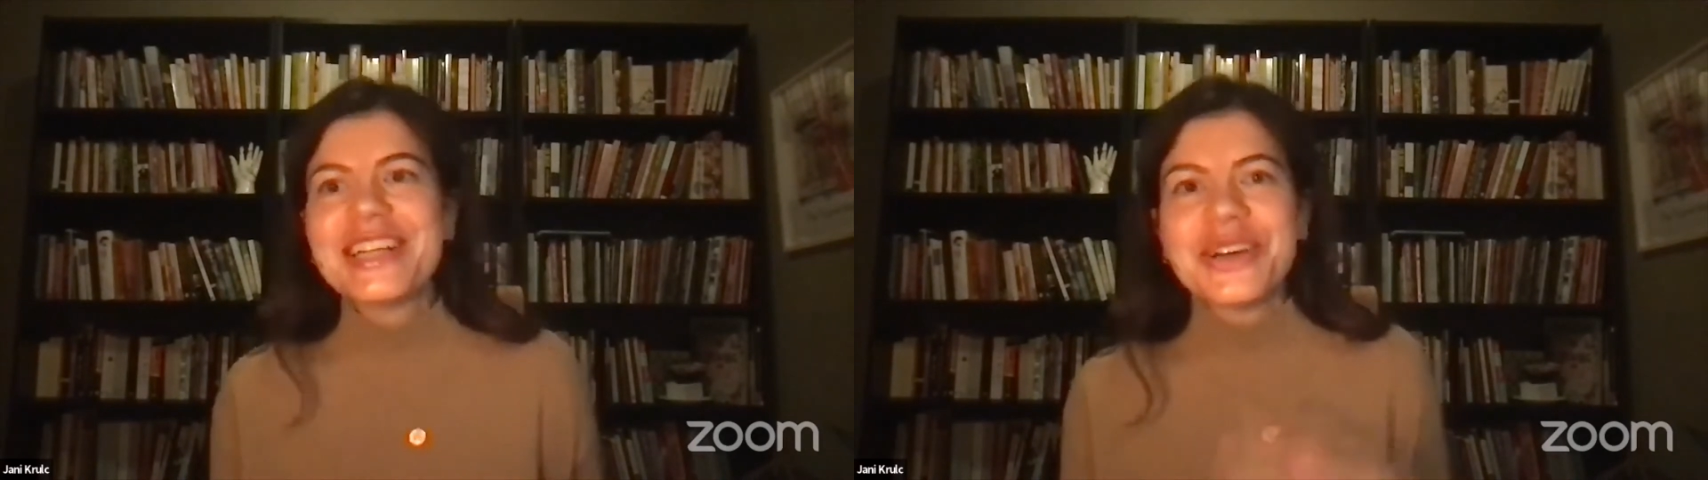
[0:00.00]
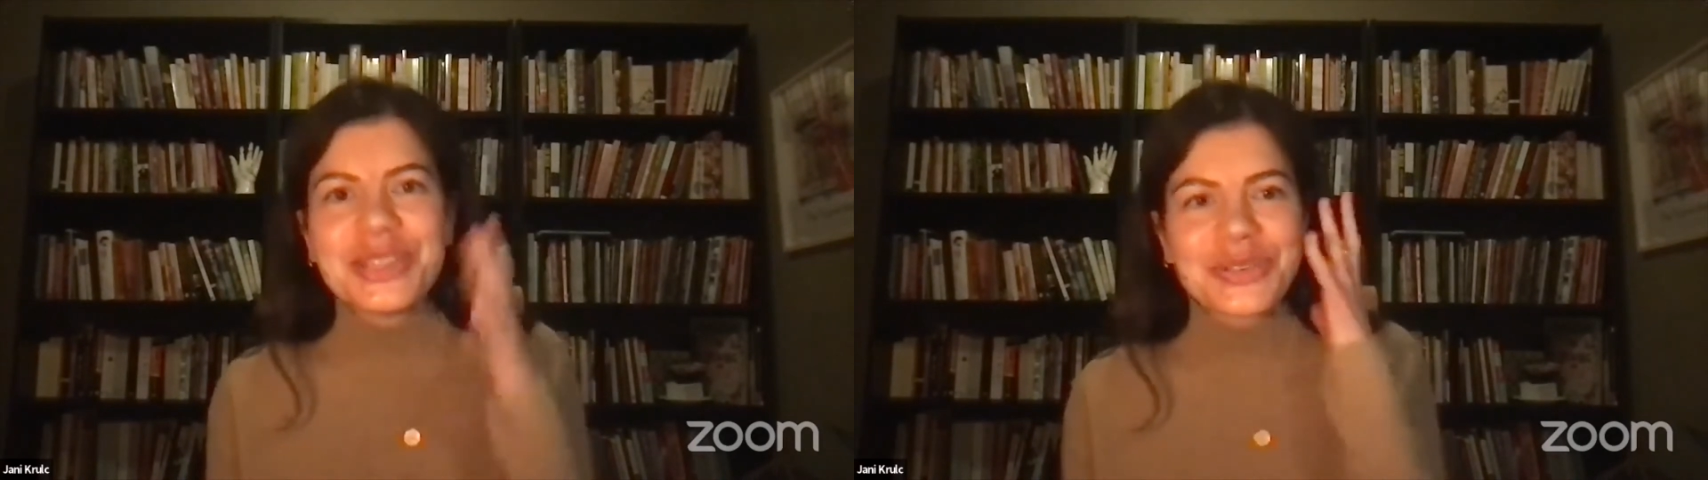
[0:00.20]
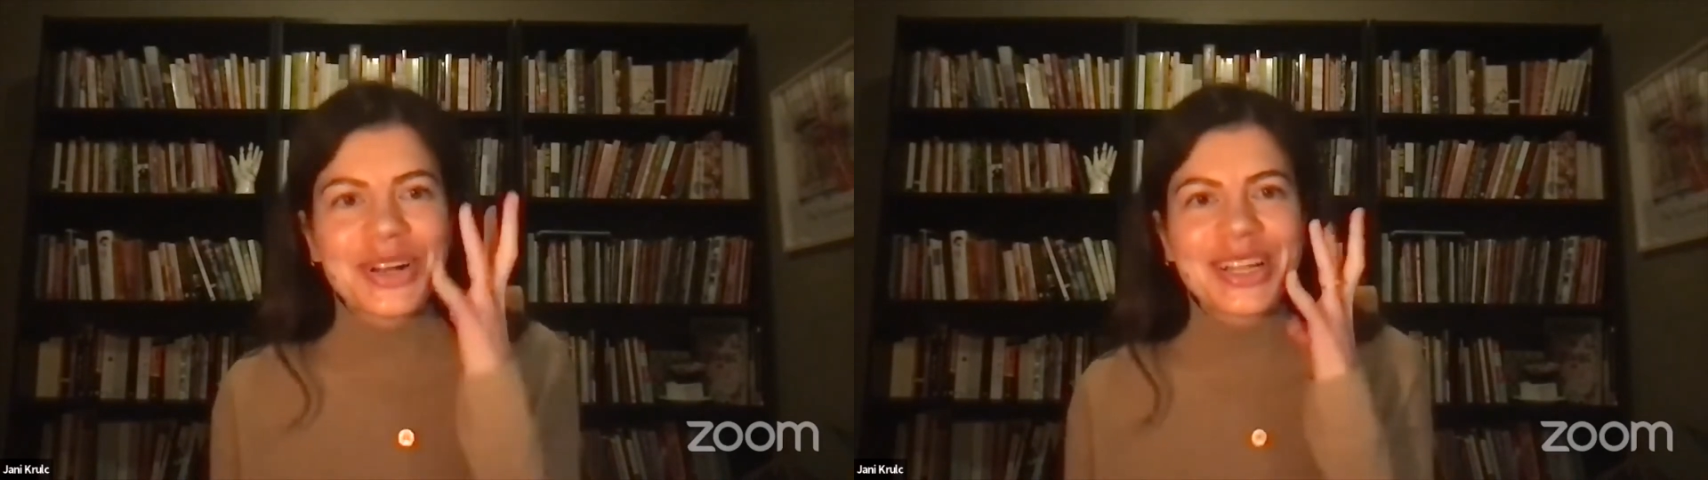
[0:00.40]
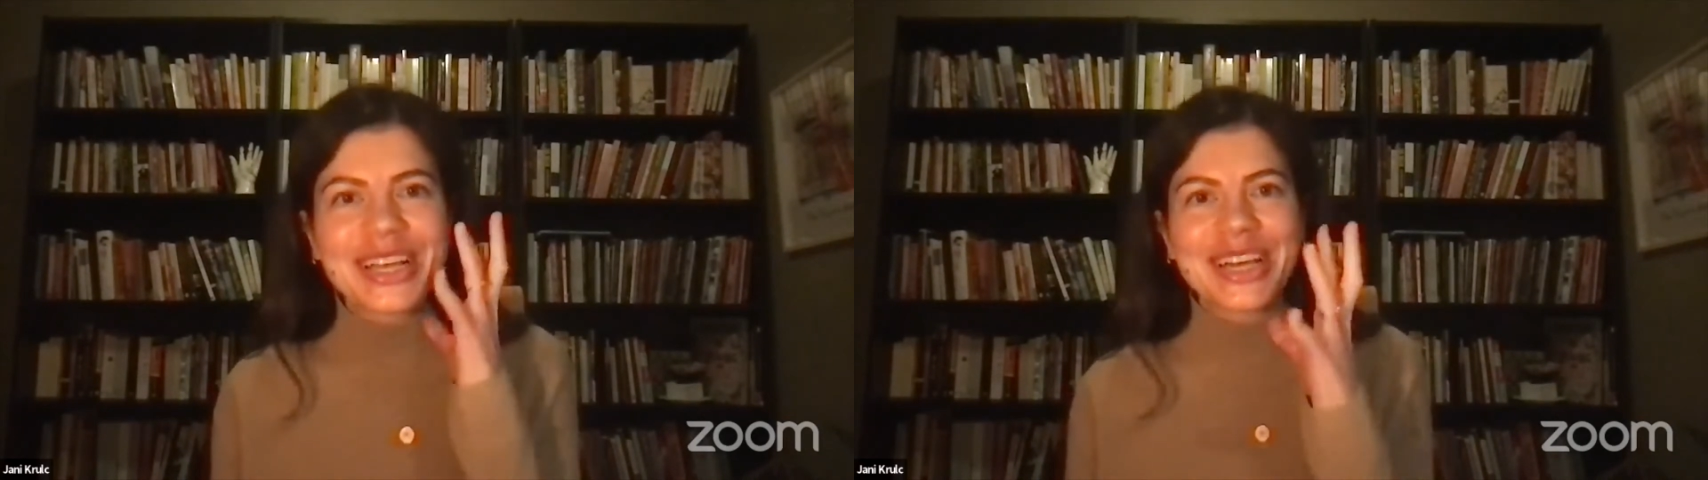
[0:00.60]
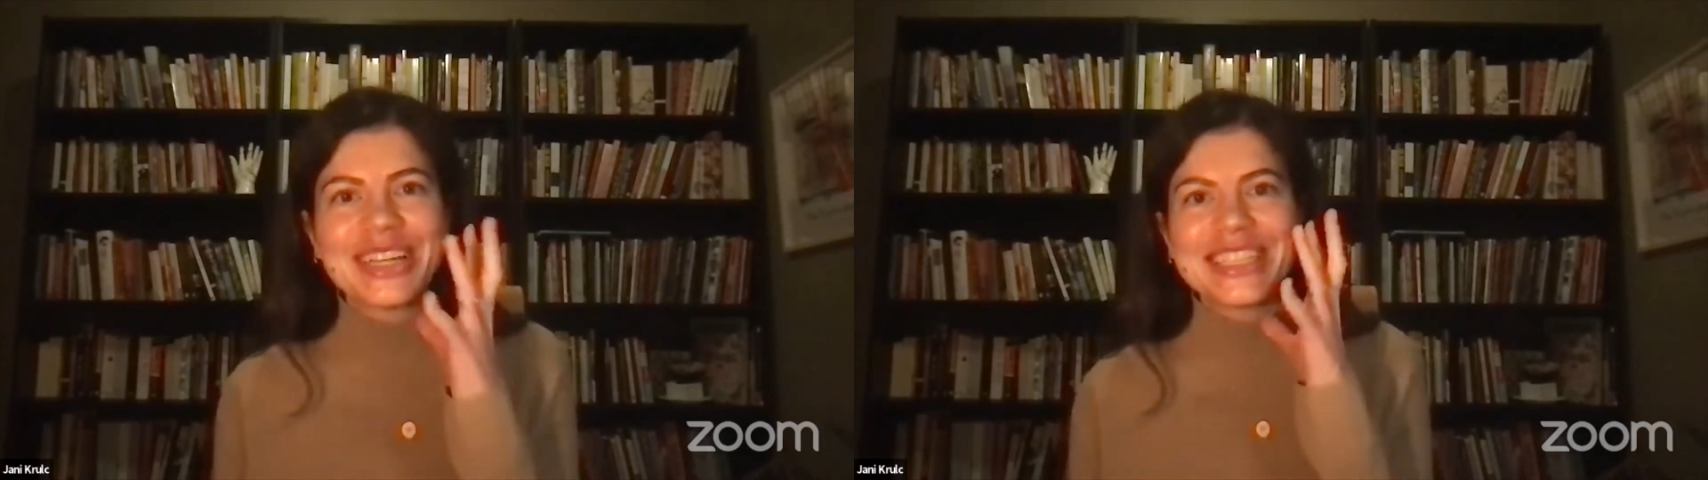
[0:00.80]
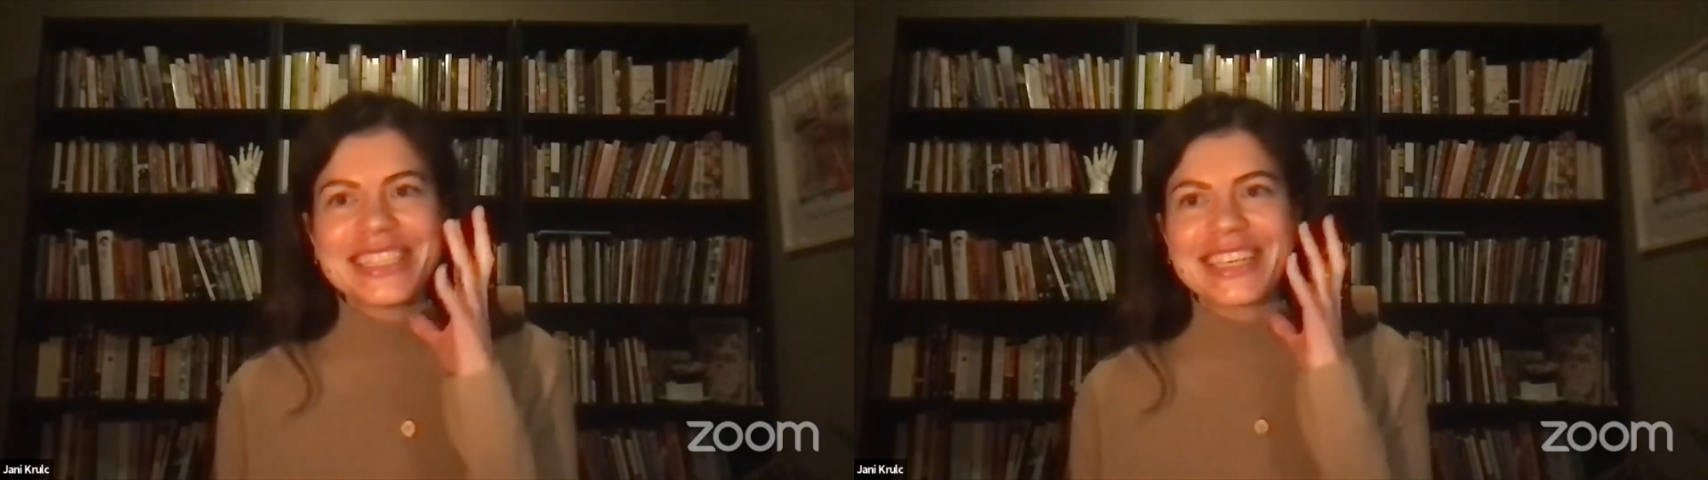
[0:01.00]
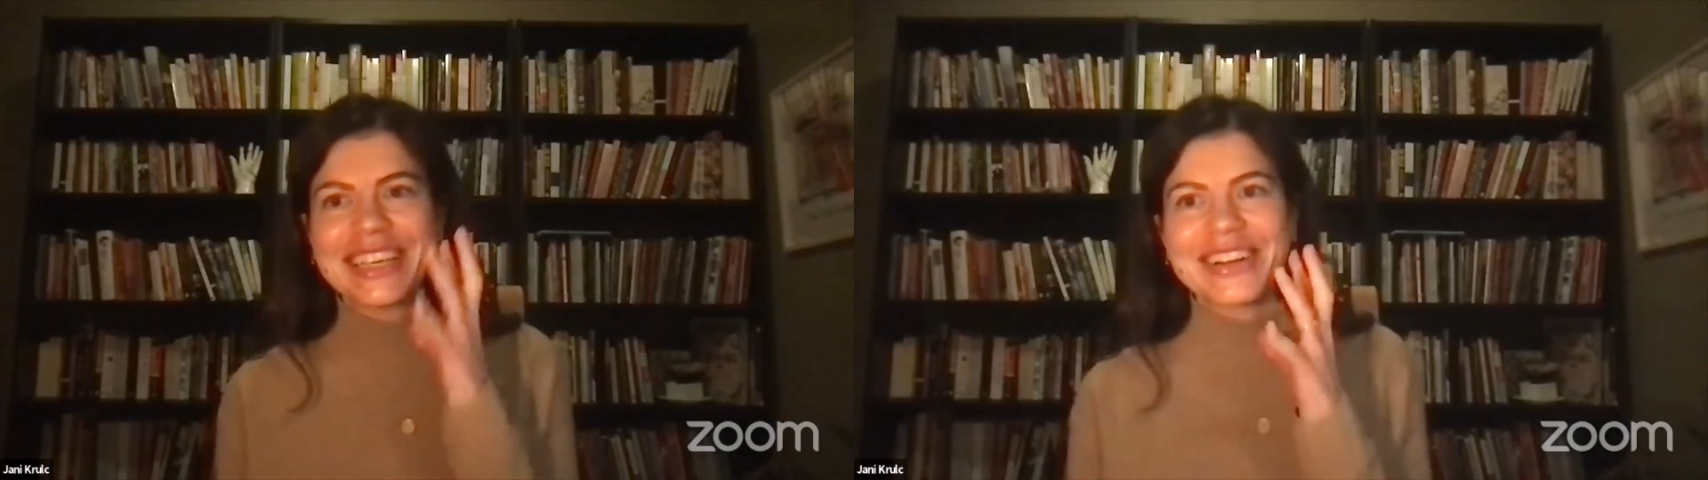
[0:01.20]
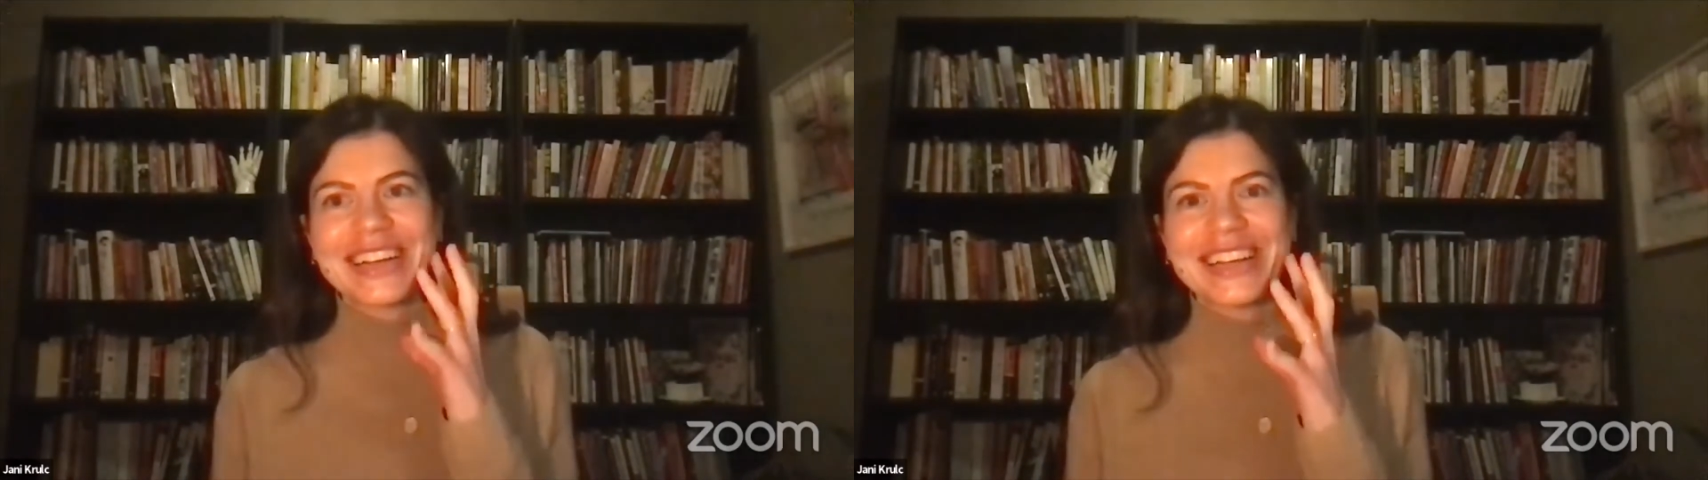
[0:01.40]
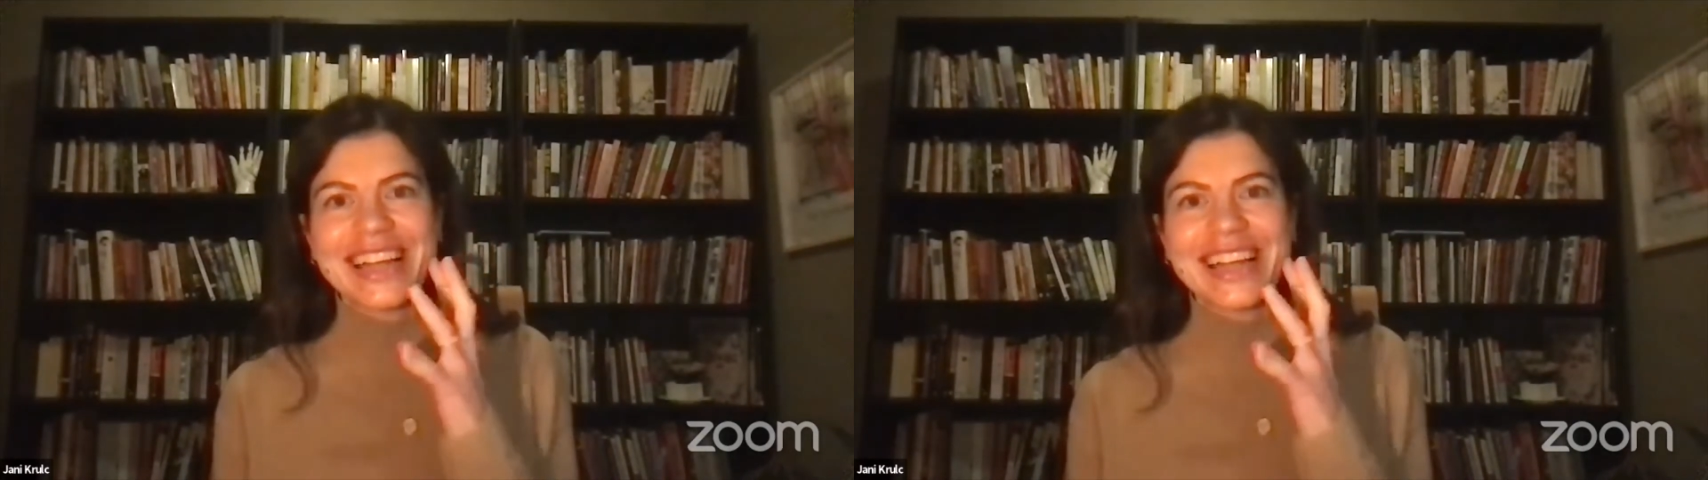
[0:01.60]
It's really good to hear it,